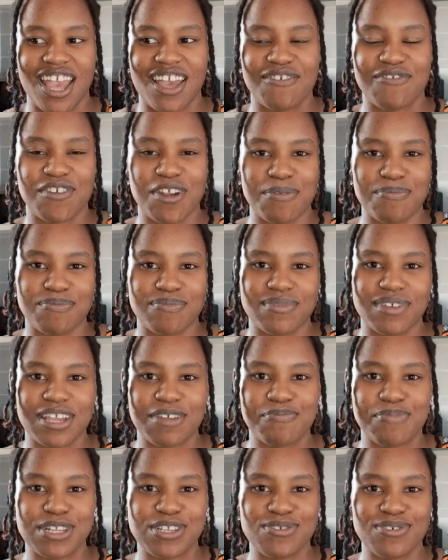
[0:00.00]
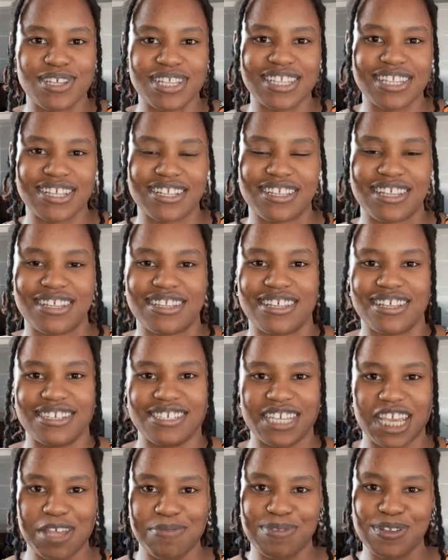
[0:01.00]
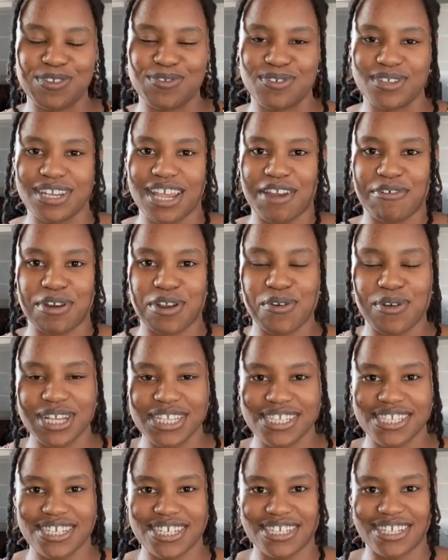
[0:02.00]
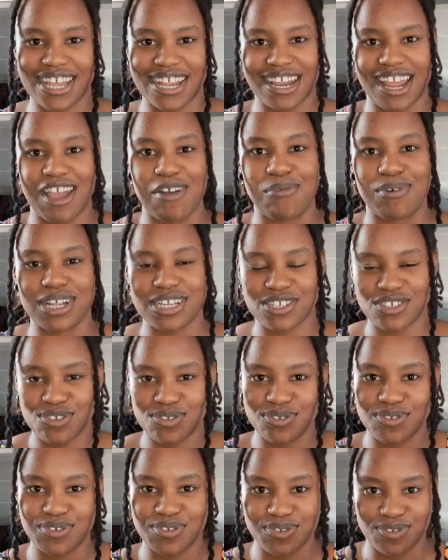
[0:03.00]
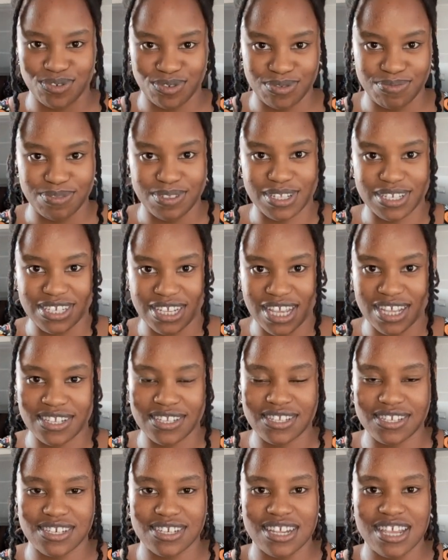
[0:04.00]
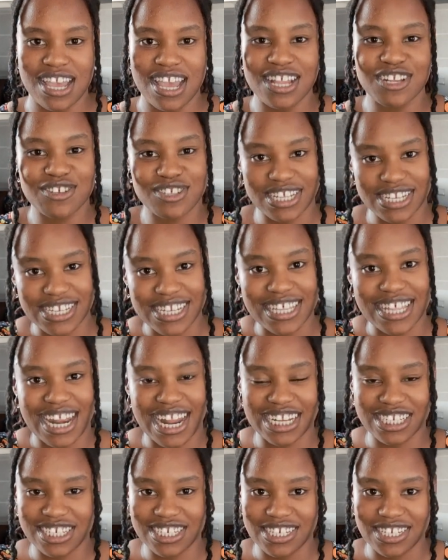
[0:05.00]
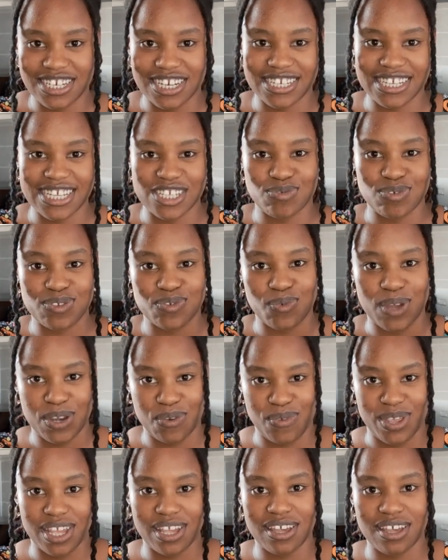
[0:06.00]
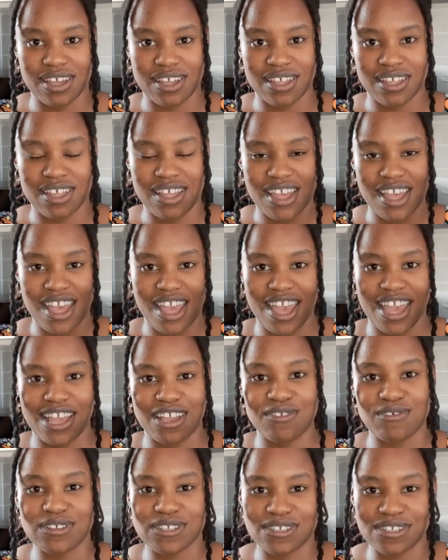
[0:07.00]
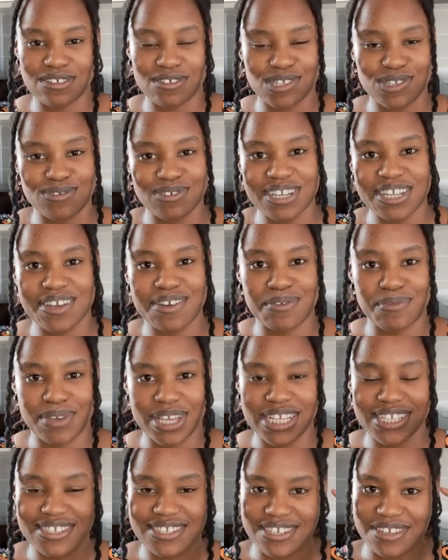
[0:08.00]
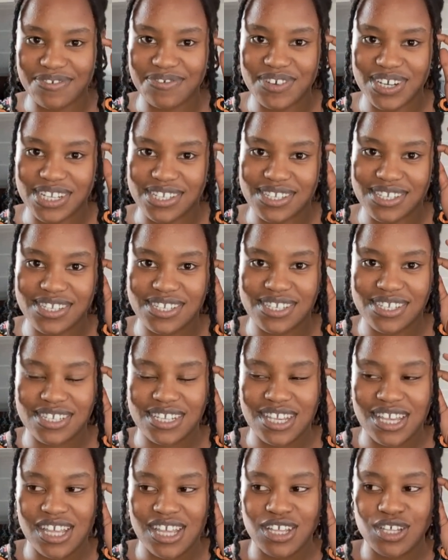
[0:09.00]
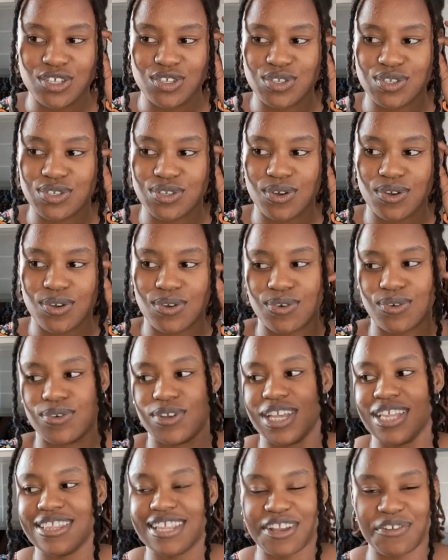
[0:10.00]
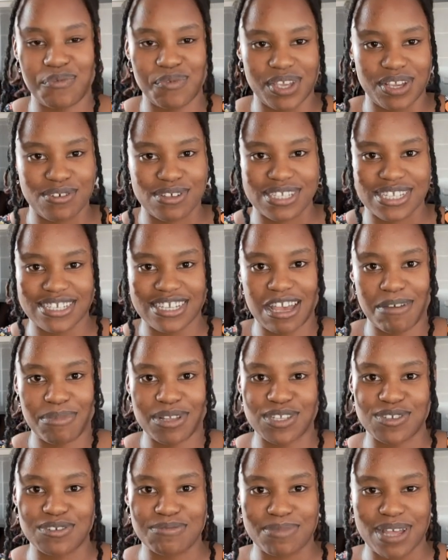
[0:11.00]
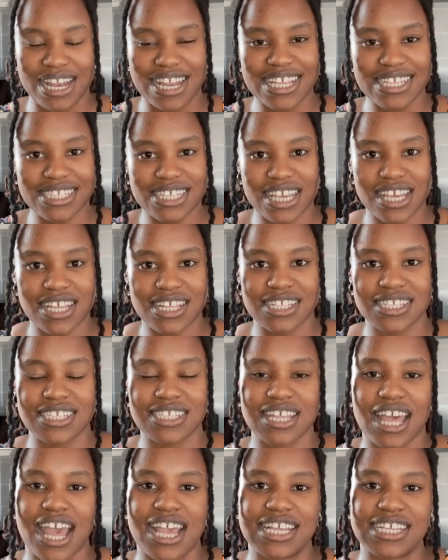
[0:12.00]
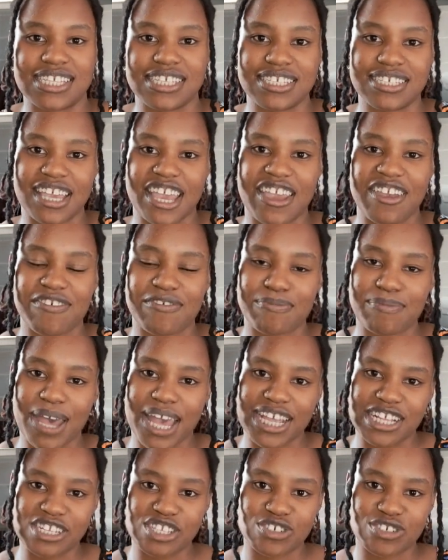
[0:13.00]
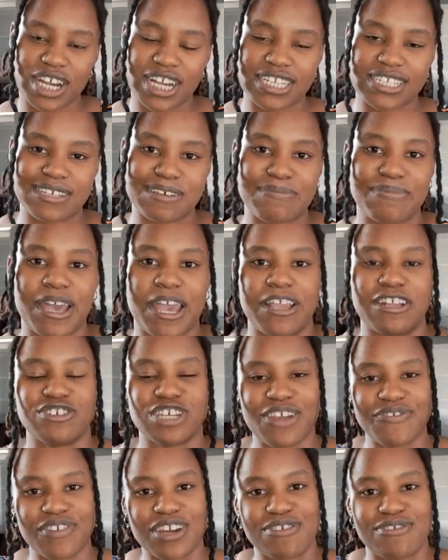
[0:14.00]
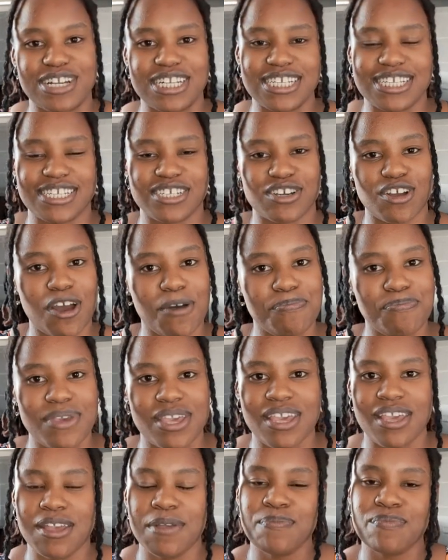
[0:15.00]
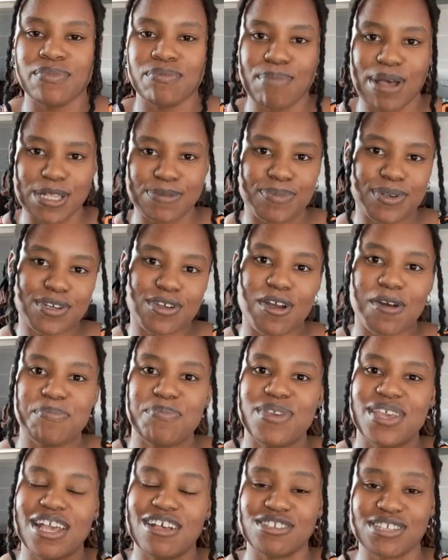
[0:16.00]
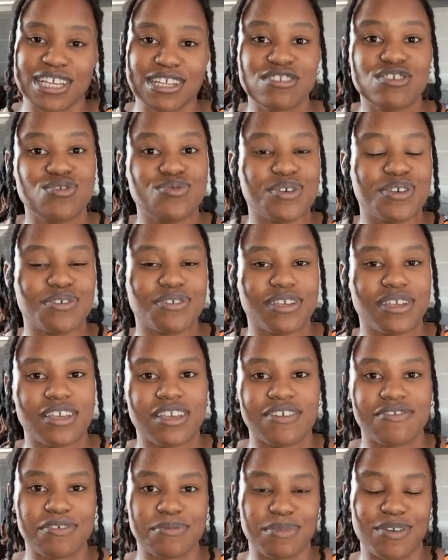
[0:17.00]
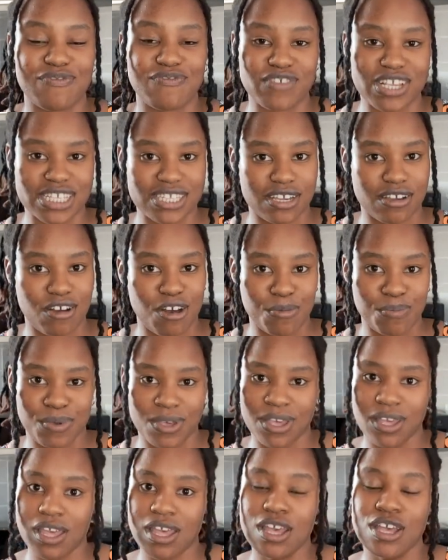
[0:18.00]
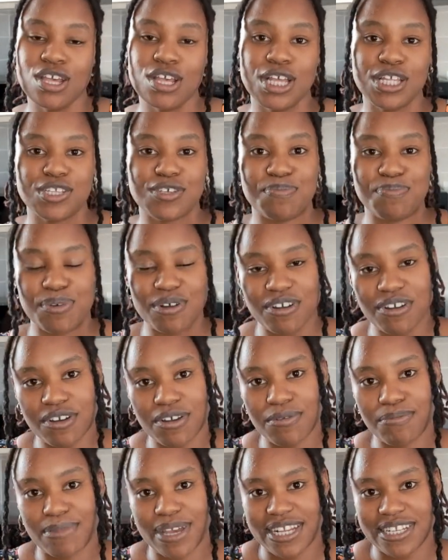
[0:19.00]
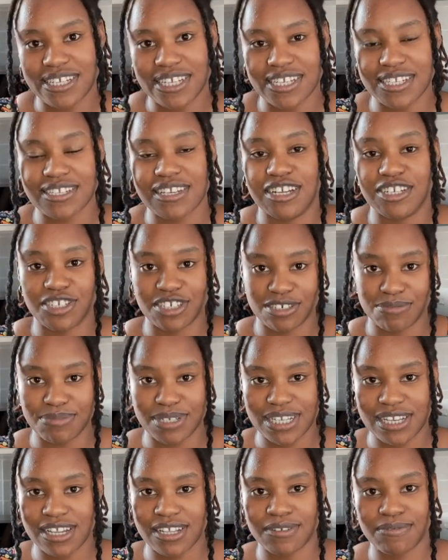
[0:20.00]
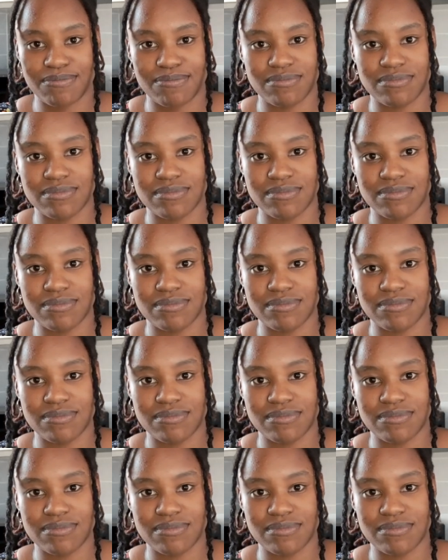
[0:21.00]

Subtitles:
from between the day between I requested that I want to do the test to the day that I actually did the test was 1 week. There was only a week's difference. So in that week was the time I was doing my lessons. I gave my instructor my traffic register copy, passport copy. I also had to give him a visa copy to book my test legitimately.